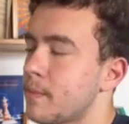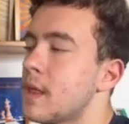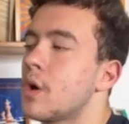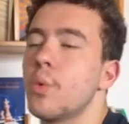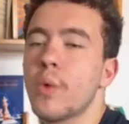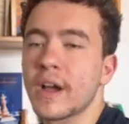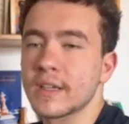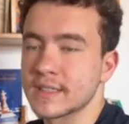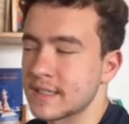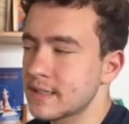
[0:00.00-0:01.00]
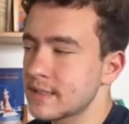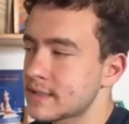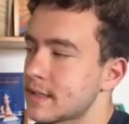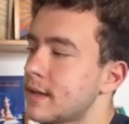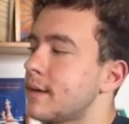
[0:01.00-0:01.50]
Why is this?
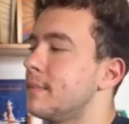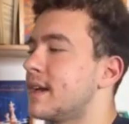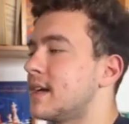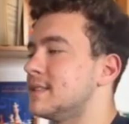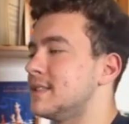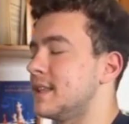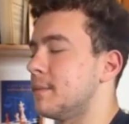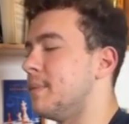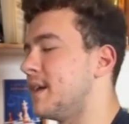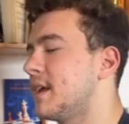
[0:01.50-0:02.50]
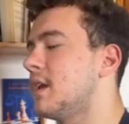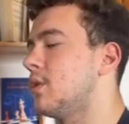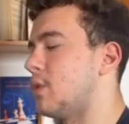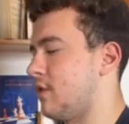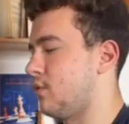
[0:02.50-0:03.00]
Because in the beginning you
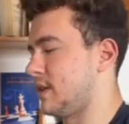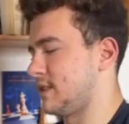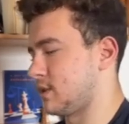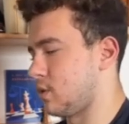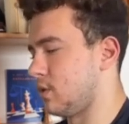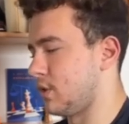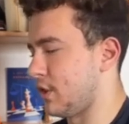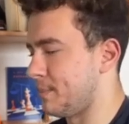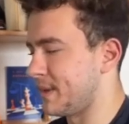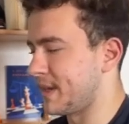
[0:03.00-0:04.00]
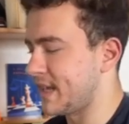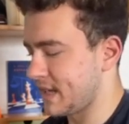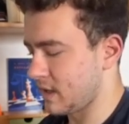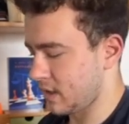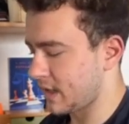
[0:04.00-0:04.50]
have what is called the
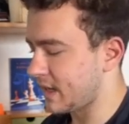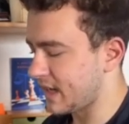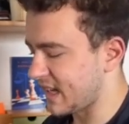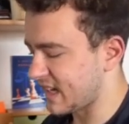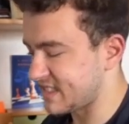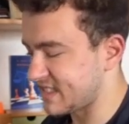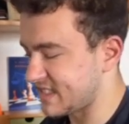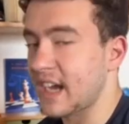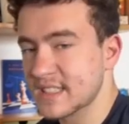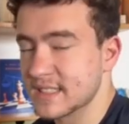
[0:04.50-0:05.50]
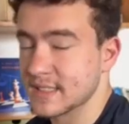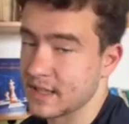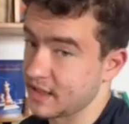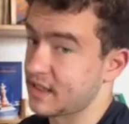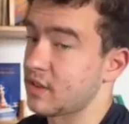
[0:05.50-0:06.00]
beginning tasks,
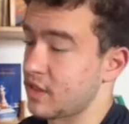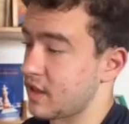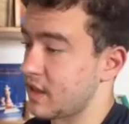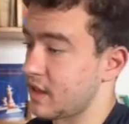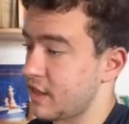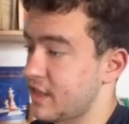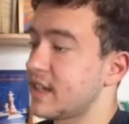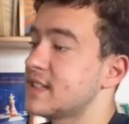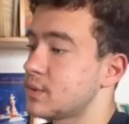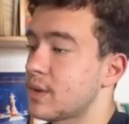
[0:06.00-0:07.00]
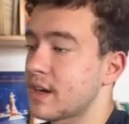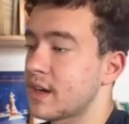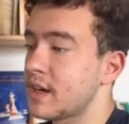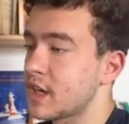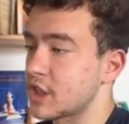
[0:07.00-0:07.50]
the things you want to
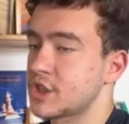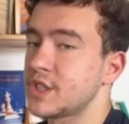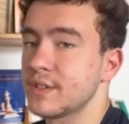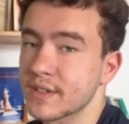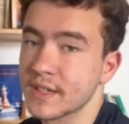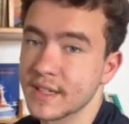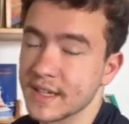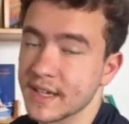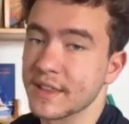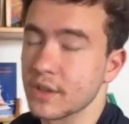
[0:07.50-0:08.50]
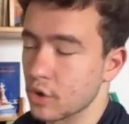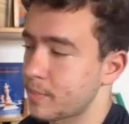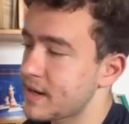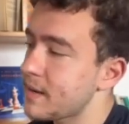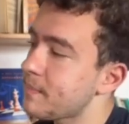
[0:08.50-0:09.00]
achieve in the
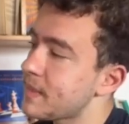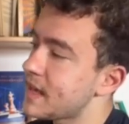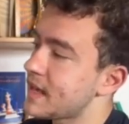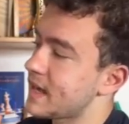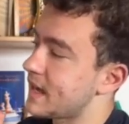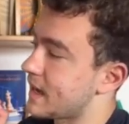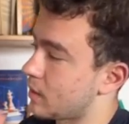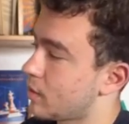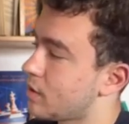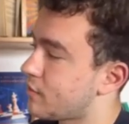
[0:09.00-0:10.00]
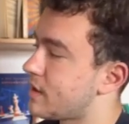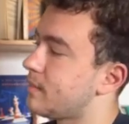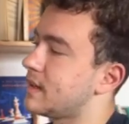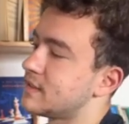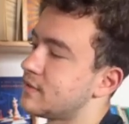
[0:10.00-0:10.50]
opening, and one of them
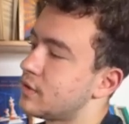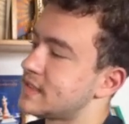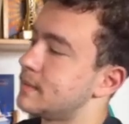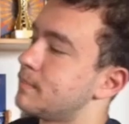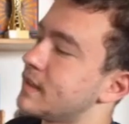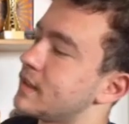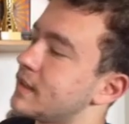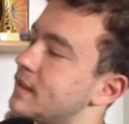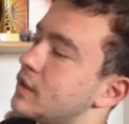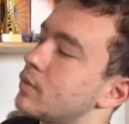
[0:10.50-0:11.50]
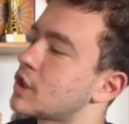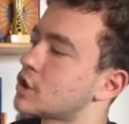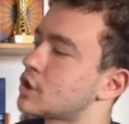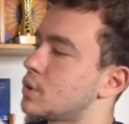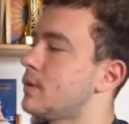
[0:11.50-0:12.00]
is very simply you want to make sure
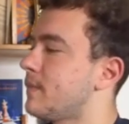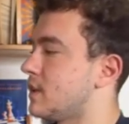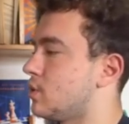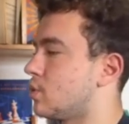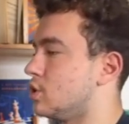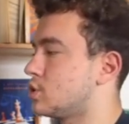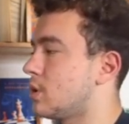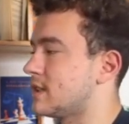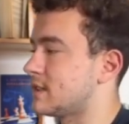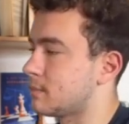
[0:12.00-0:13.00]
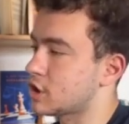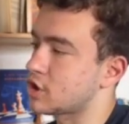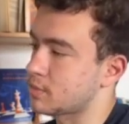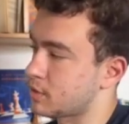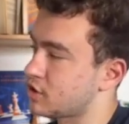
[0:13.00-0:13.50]
that you control as much as
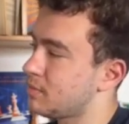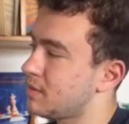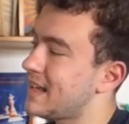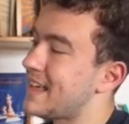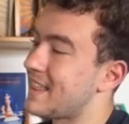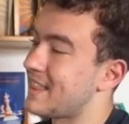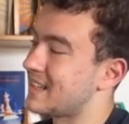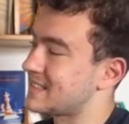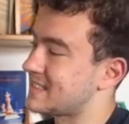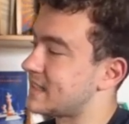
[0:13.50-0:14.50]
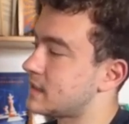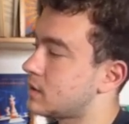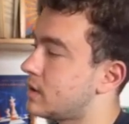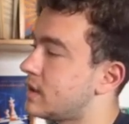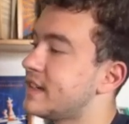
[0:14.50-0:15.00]
possible the center.
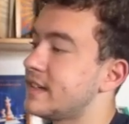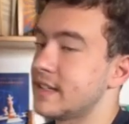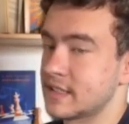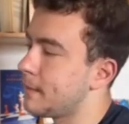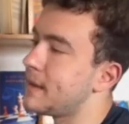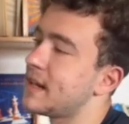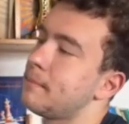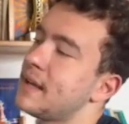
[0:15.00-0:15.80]
It's meaning